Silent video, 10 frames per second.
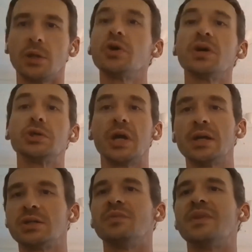and you can
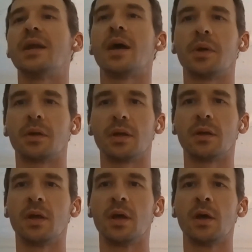change them
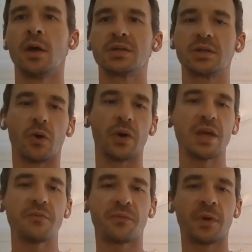dynamically. So
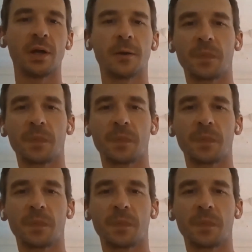if